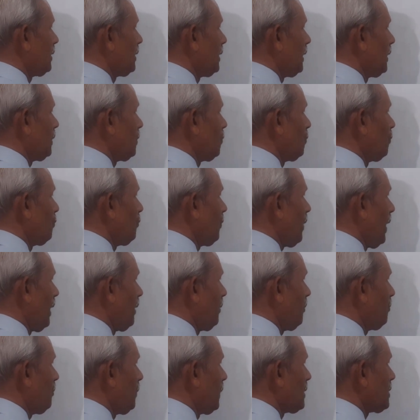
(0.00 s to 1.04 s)
3 to
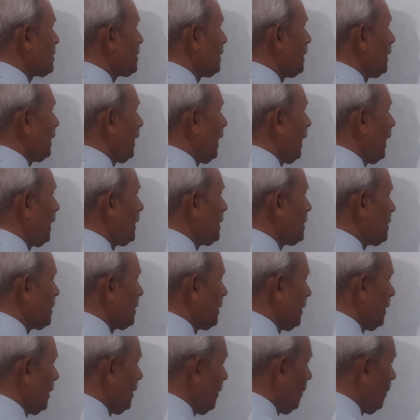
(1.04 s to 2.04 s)
5 plus 3, 8.